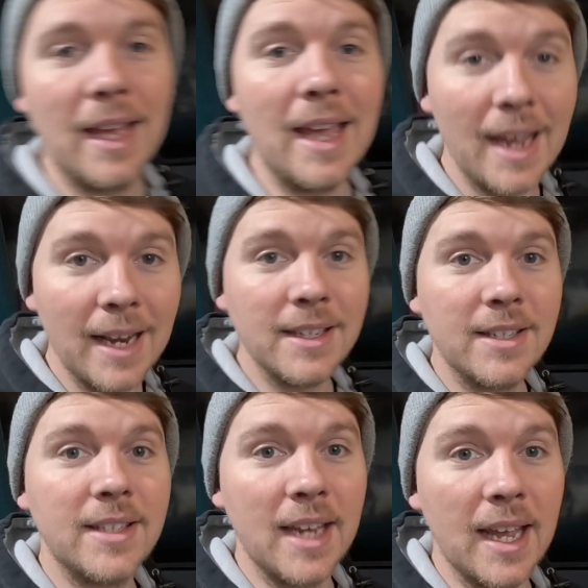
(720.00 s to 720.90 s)
It is
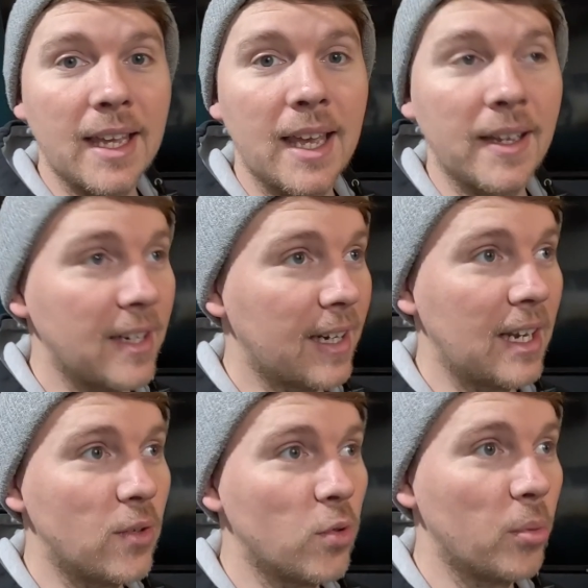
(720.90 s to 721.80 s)
sick. Did I get
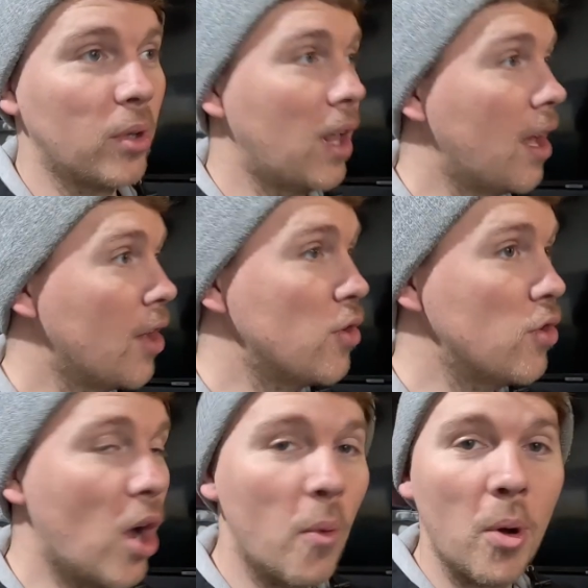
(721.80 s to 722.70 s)
in trouble?
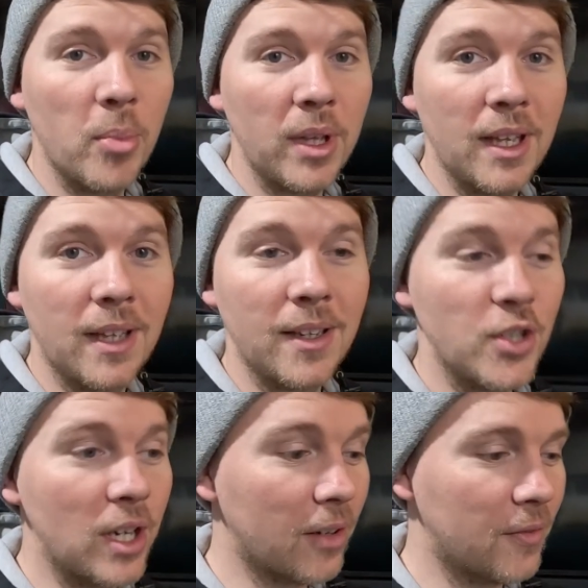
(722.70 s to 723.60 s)
Not one bit.
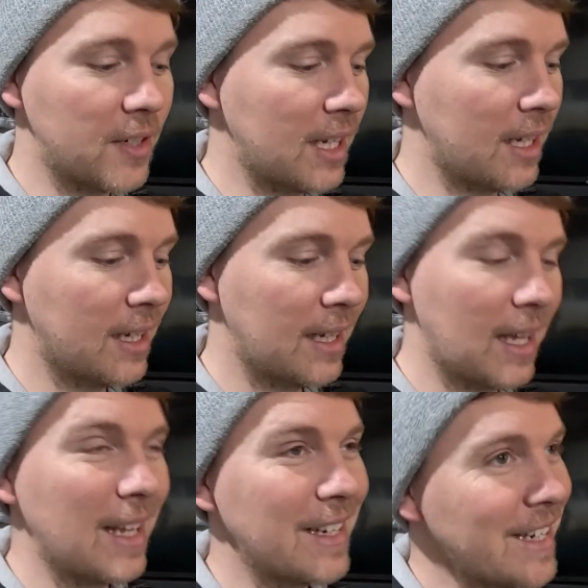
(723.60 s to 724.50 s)
She loved it.
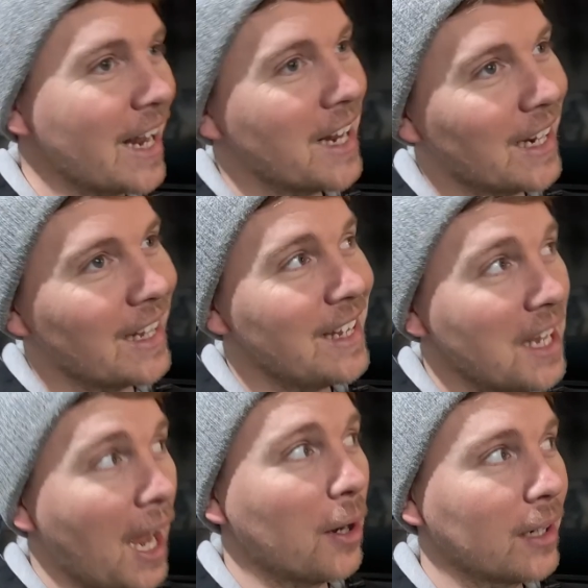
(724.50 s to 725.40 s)
Technically,
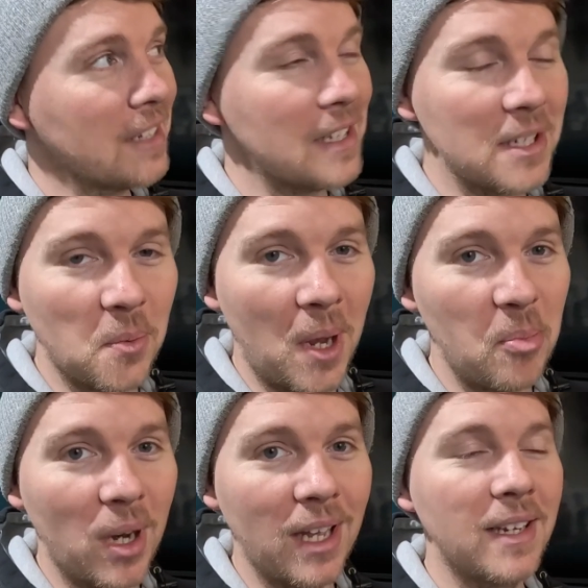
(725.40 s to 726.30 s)
I'd class it as a white
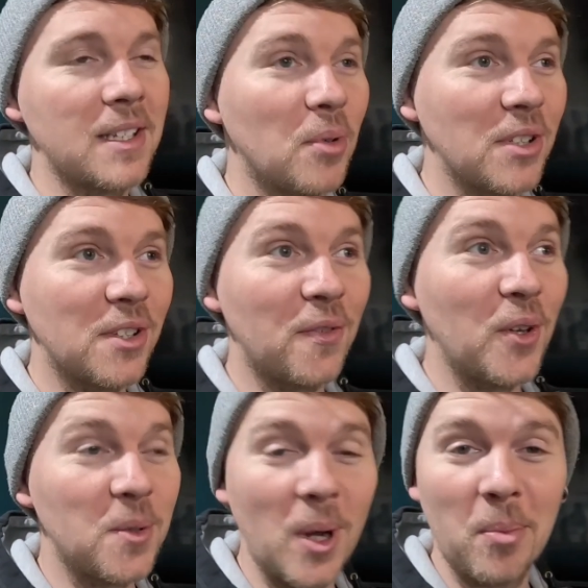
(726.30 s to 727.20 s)
appliance, but it's the
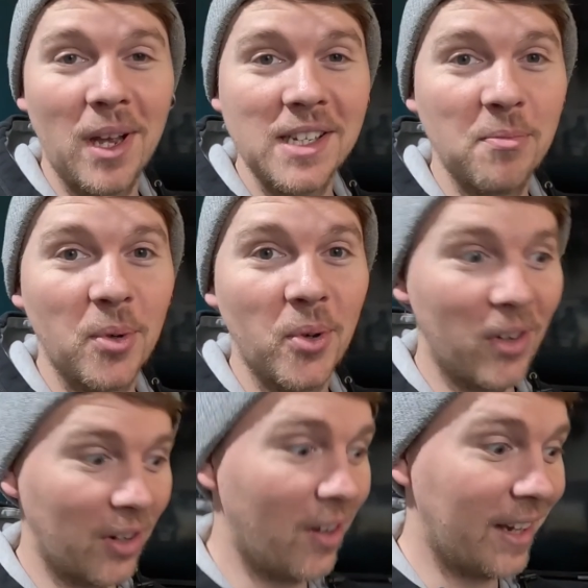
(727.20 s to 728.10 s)
first white appliance I bought
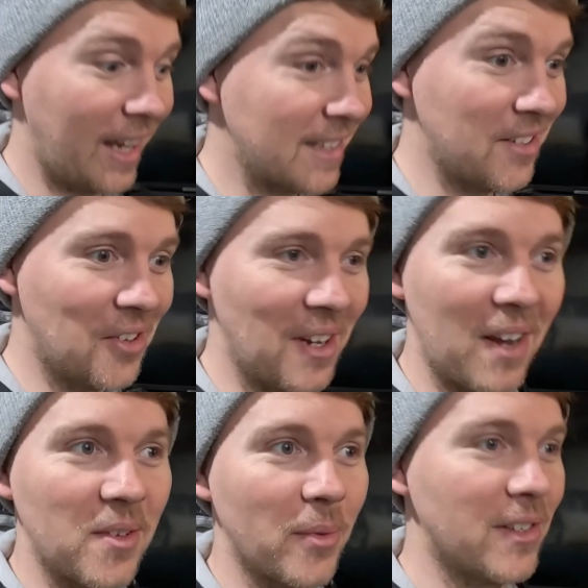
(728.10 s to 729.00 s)
and got a kiss and a hug
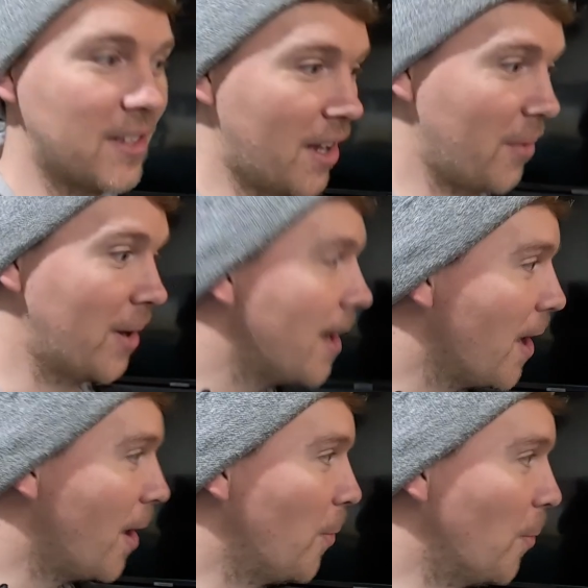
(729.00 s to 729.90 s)
afterwards. So,
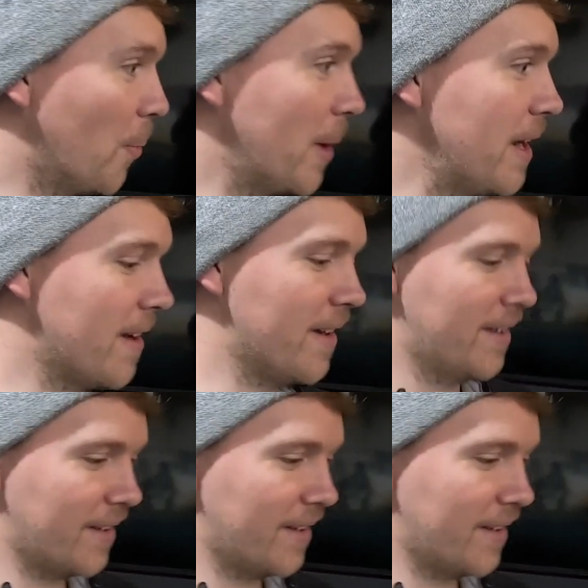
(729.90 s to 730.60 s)
winner.